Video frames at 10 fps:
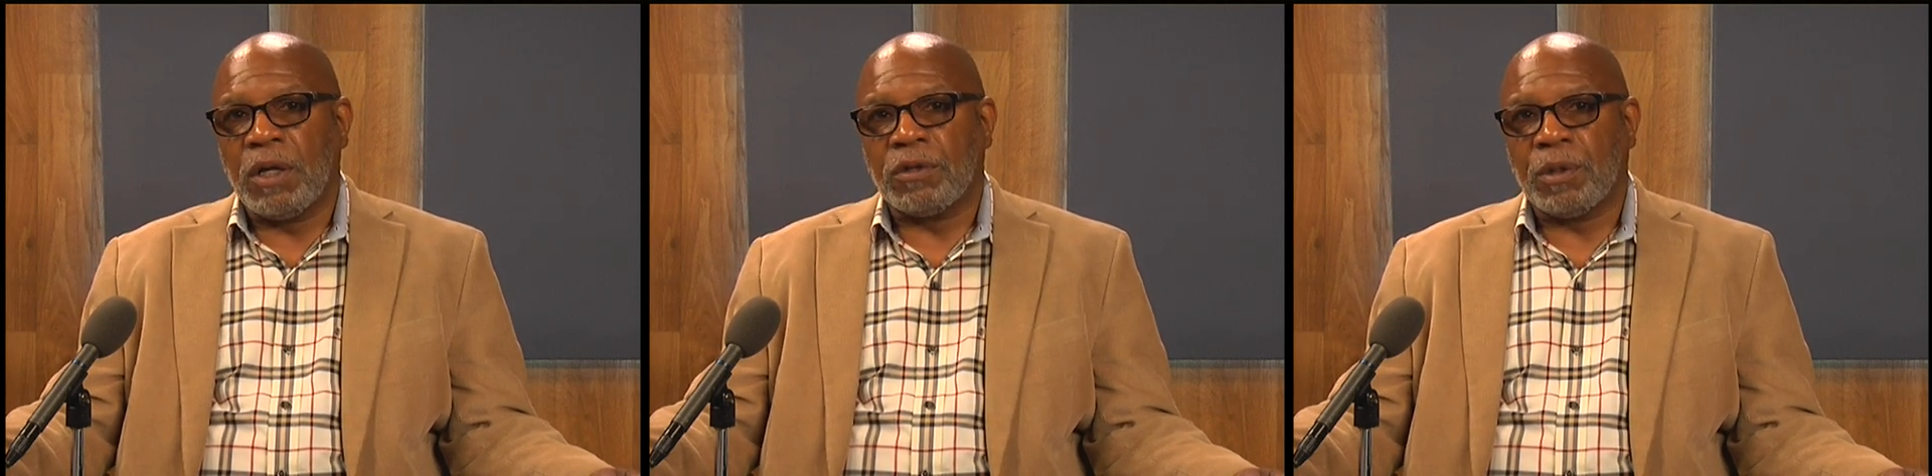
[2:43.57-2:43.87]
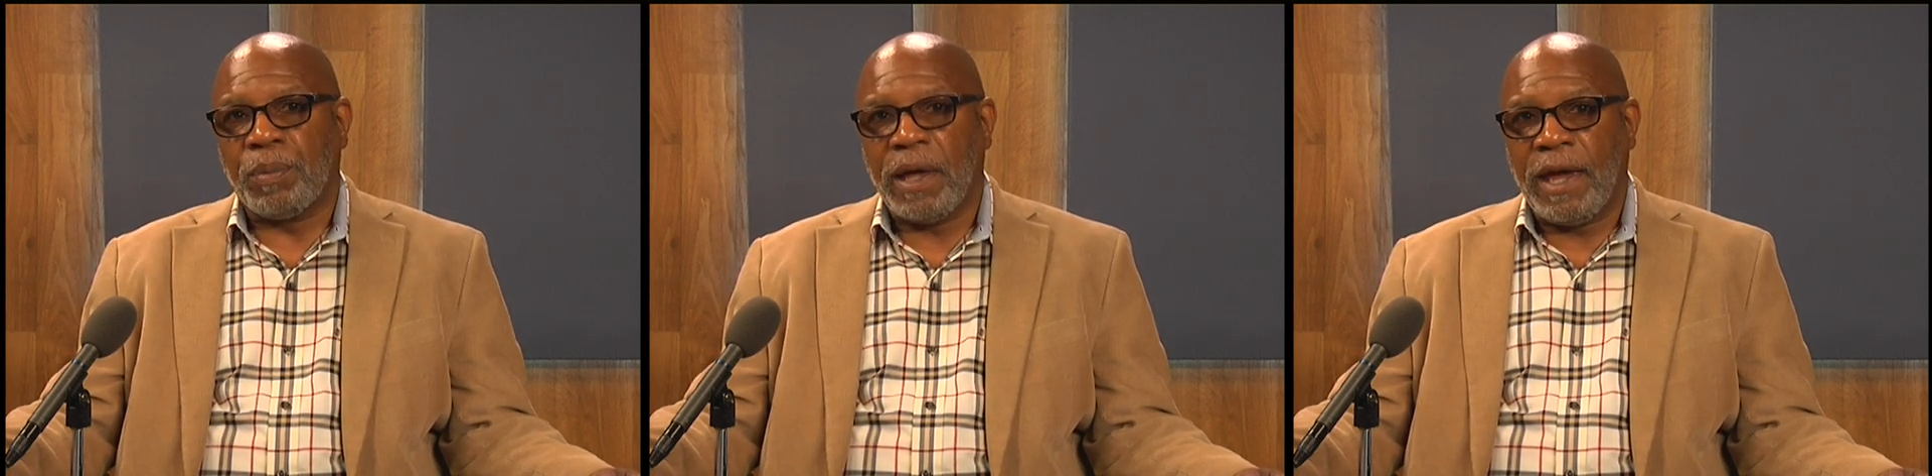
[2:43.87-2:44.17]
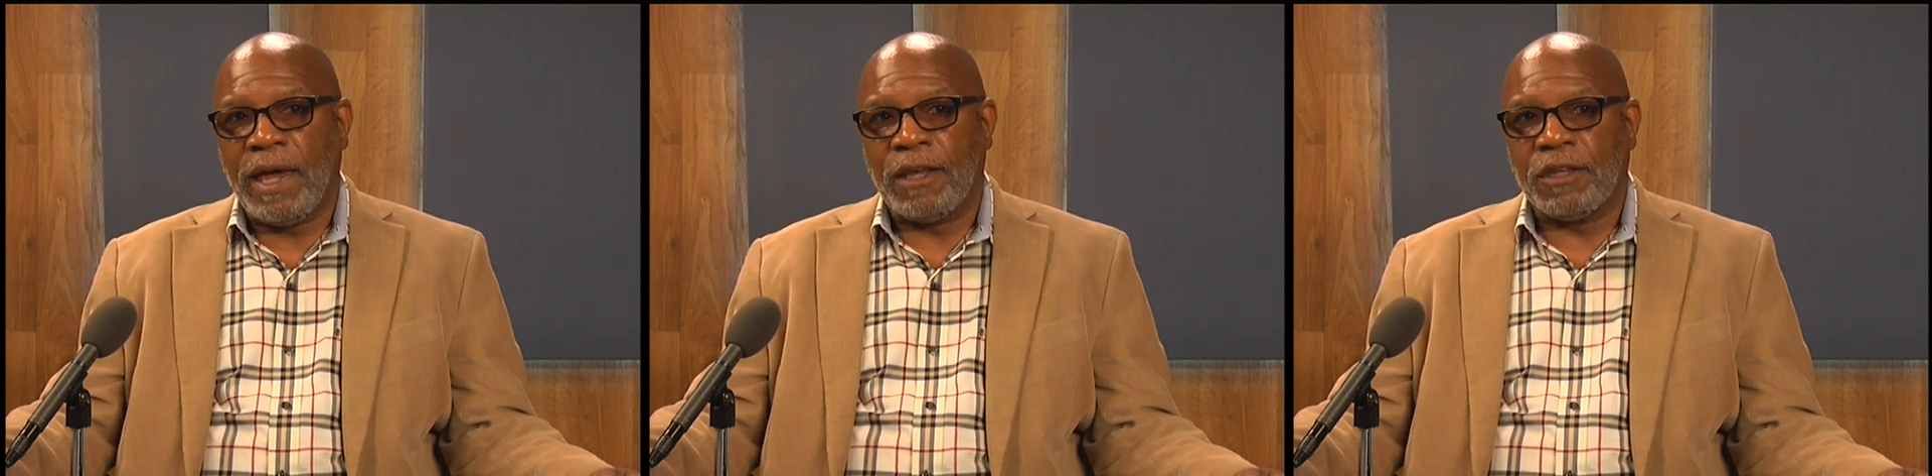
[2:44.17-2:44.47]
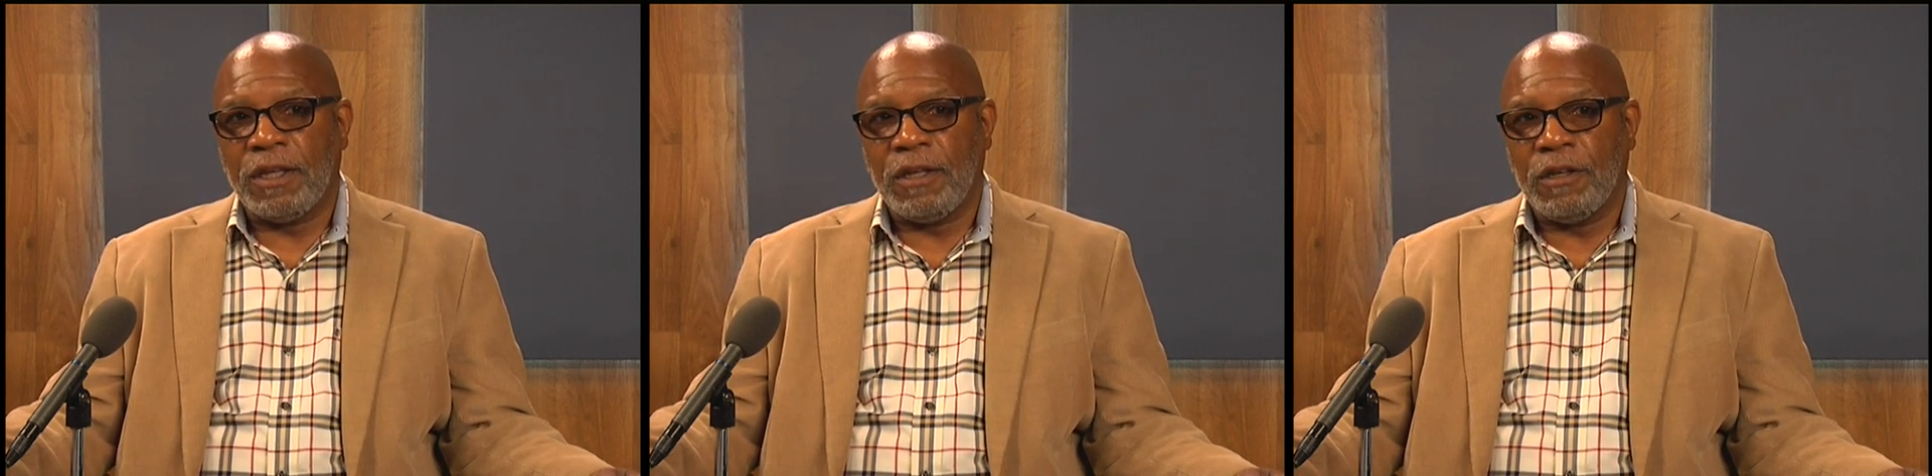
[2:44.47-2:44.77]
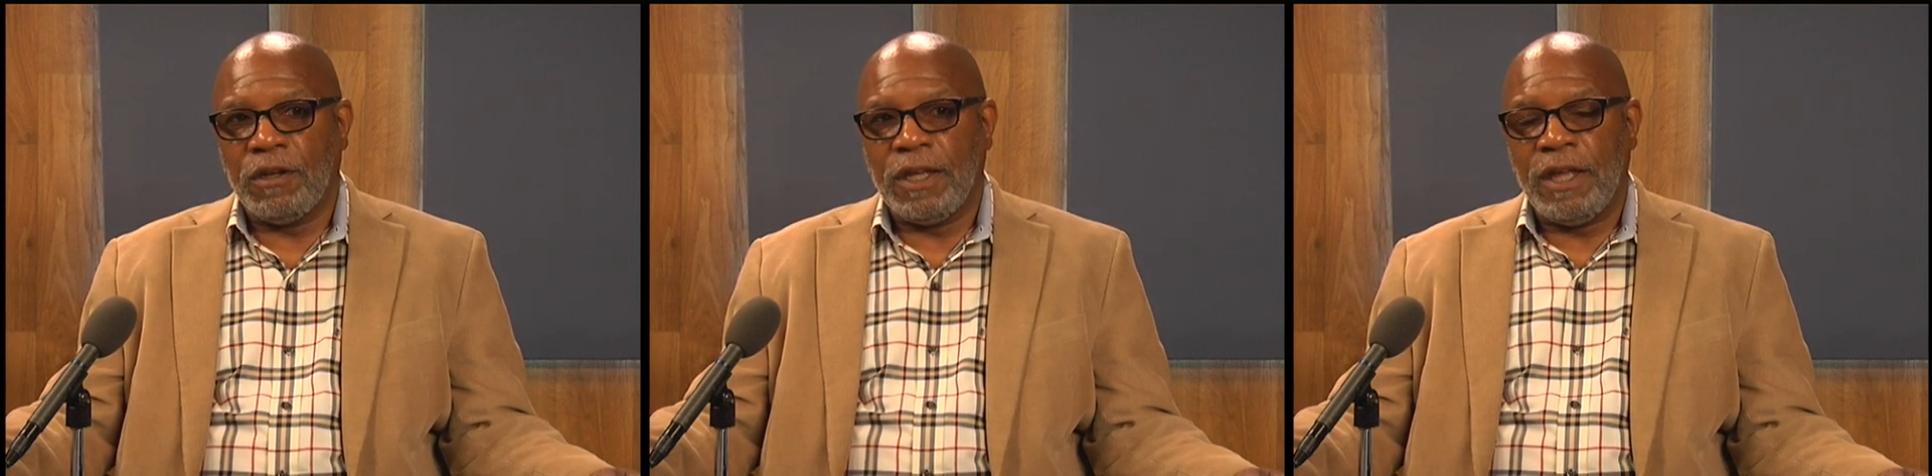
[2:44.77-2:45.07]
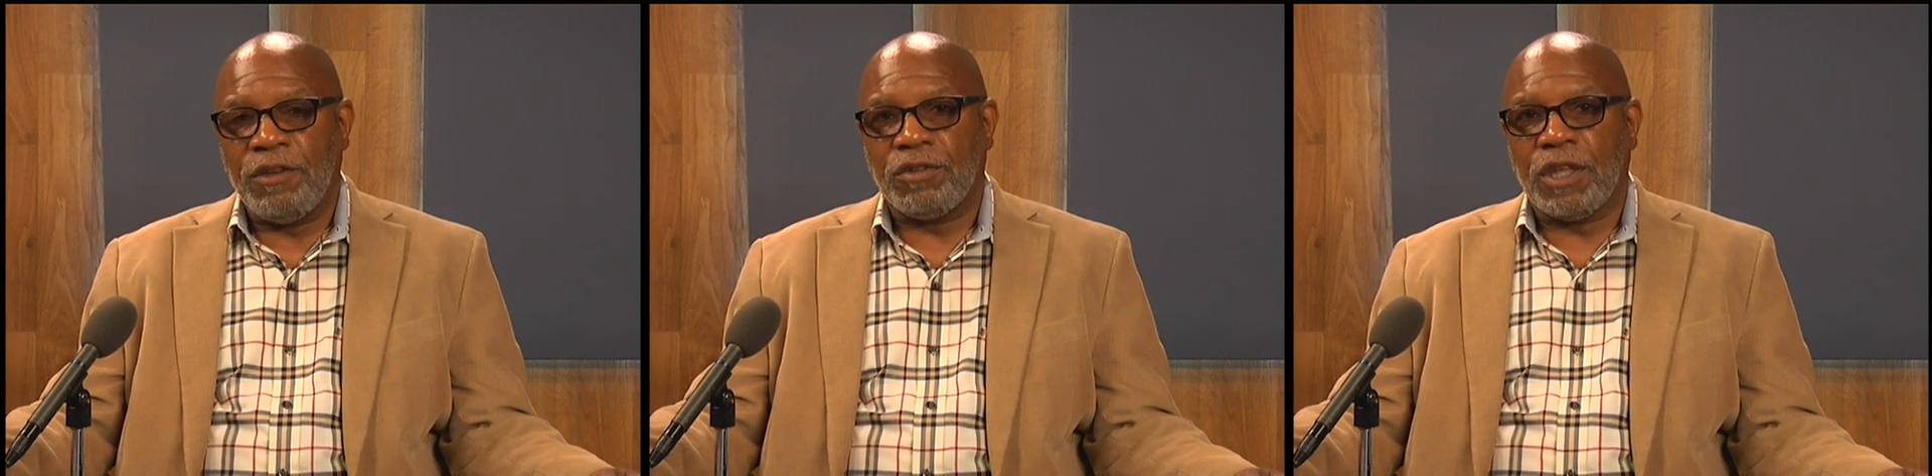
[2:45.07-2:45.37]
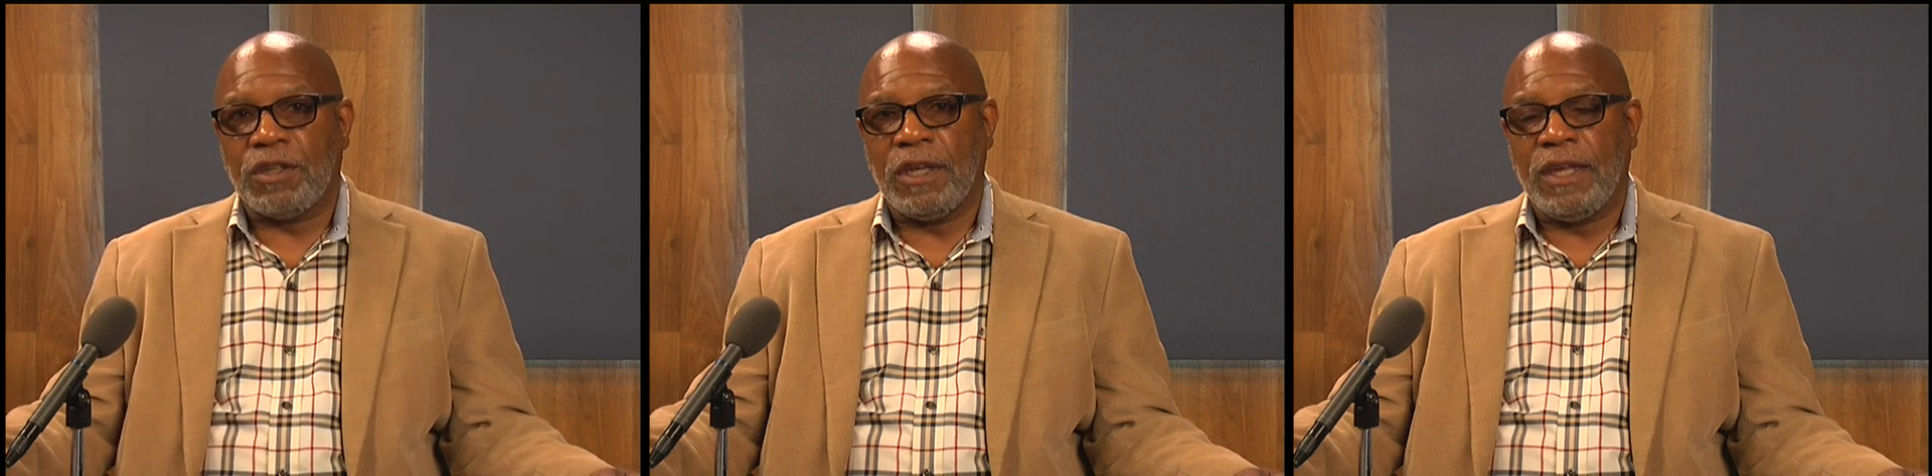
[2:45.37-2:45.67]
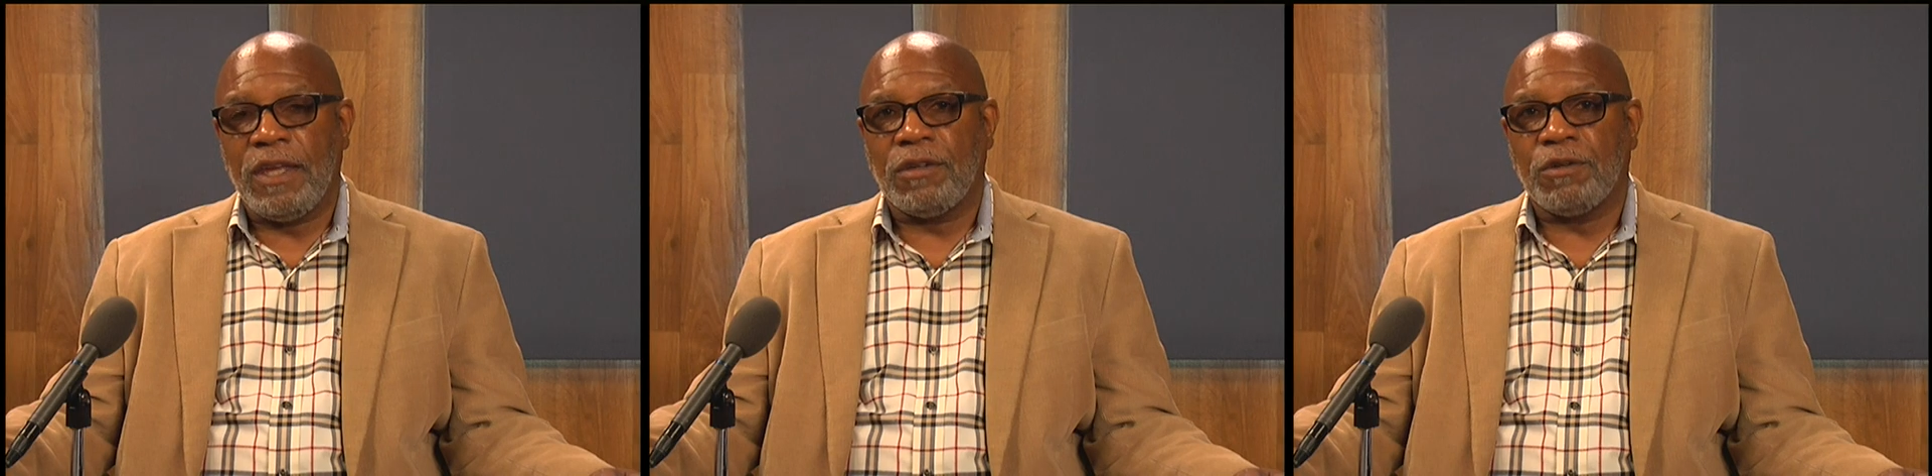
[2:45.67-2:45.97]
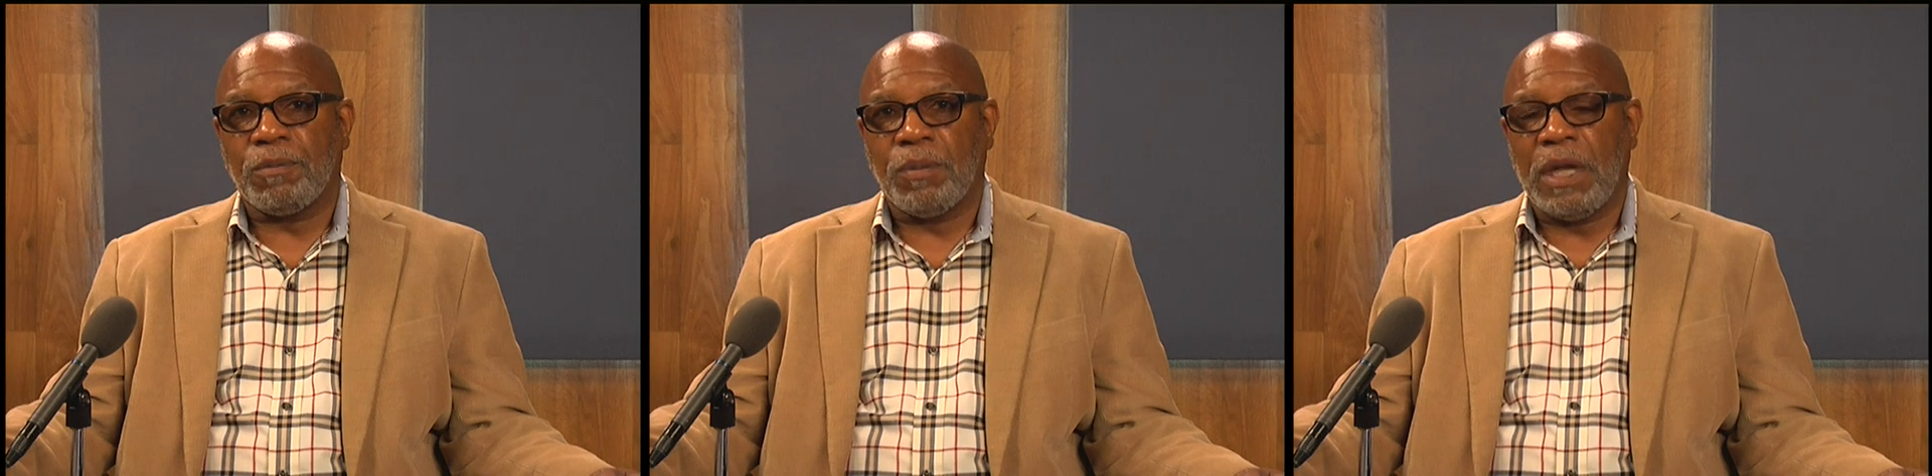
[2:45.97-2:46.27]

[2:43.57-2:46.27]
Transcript: supplying the needs that they need to